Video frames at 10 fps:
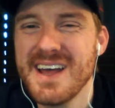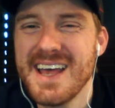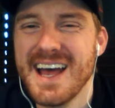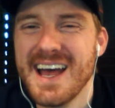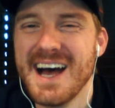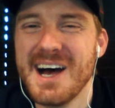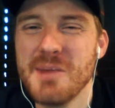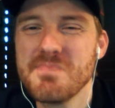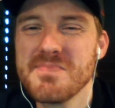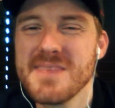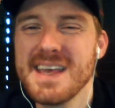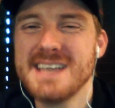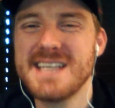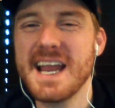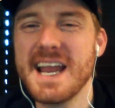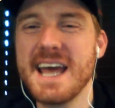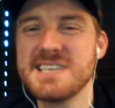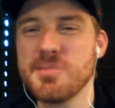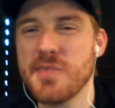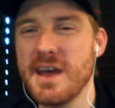Dana had
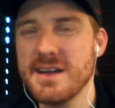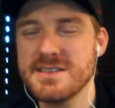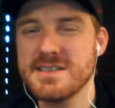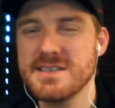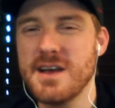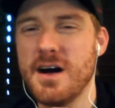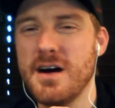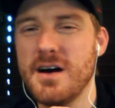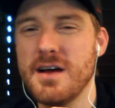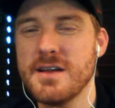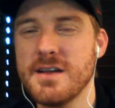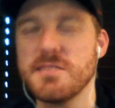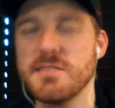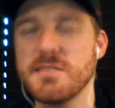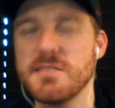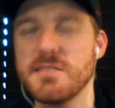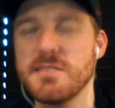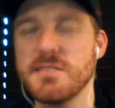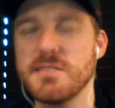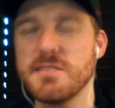some thoughts on
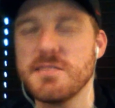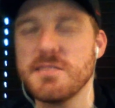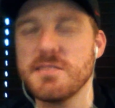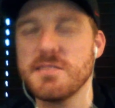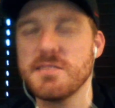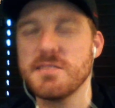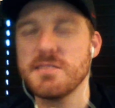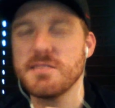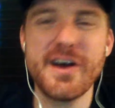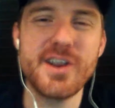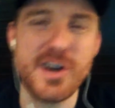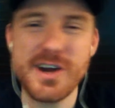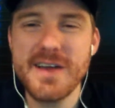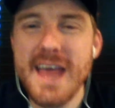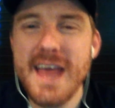the Thunder,